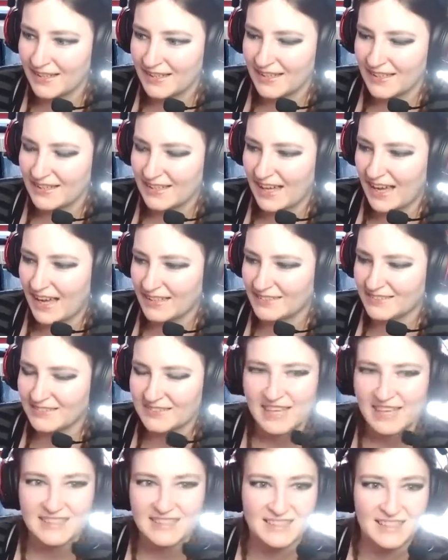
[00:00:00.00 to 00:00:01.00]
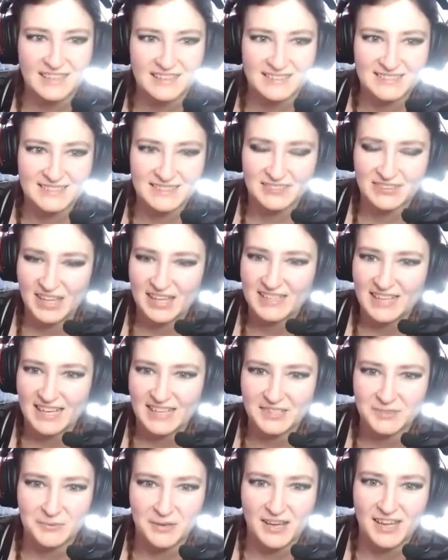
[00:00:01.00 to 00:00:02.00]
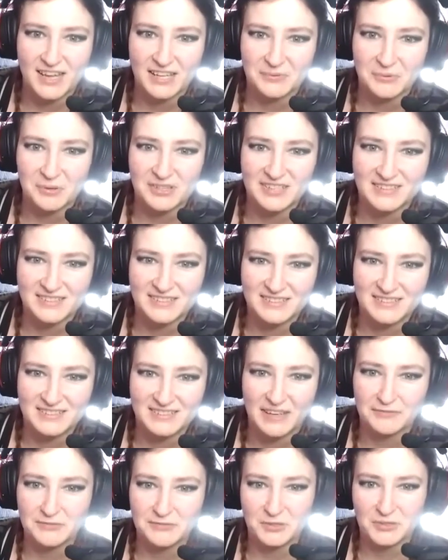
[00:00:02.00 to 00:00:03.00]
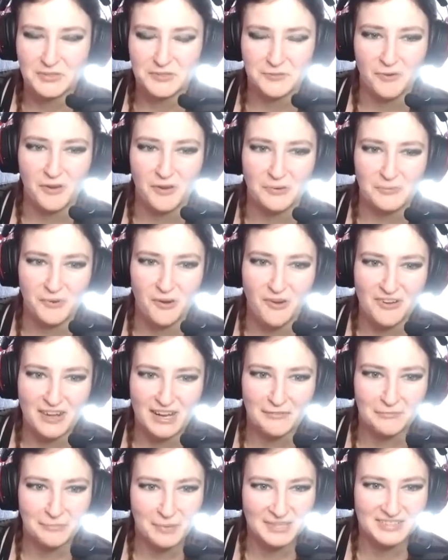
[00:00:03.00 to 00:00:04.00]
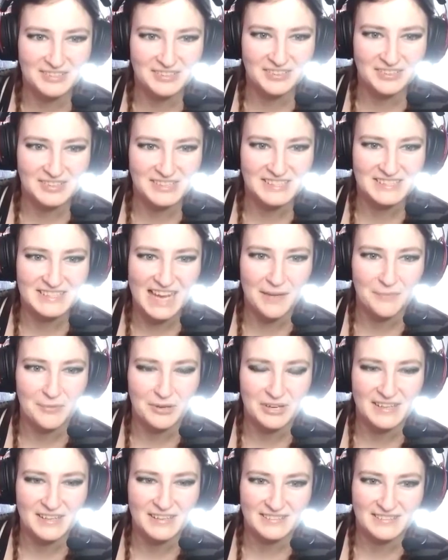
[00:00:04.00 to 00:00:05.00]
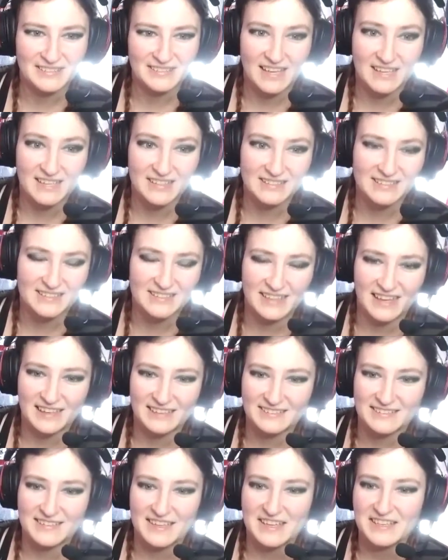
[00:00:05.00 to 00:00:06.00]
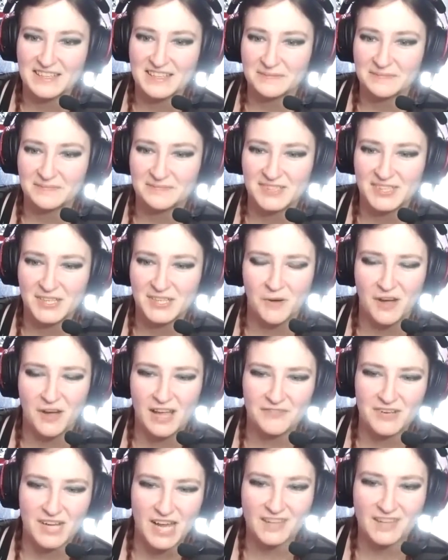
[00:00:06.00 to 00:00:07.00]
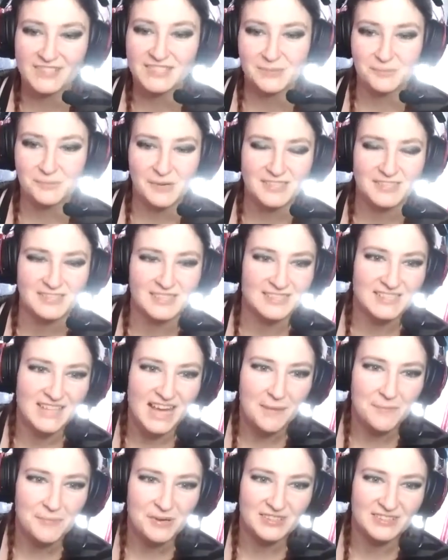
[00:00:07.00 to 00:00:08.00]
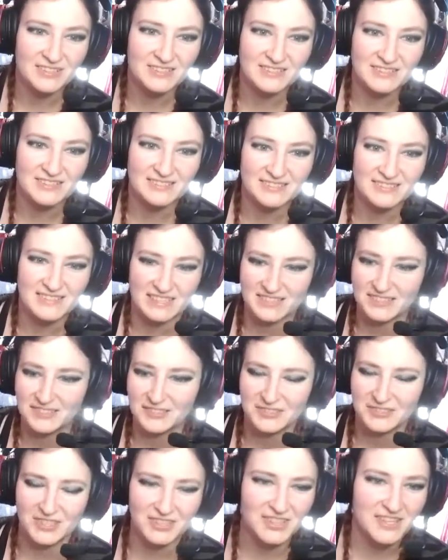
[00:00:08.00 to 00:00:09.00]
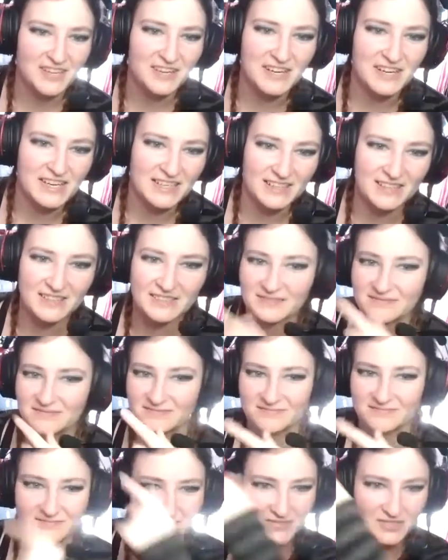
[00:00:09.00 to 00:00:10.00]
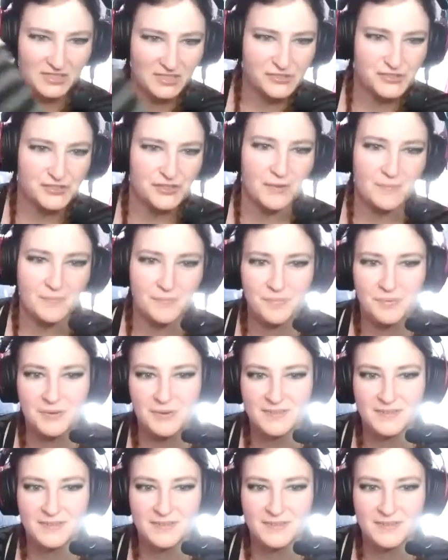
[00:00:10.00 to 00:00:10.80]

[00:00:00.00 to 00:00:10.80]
yeah, I still get days where I've done a drawing wrong and I've wasted all this time on it, and I think, you know what, I haven't actually wasted time, because this is just a learning jump.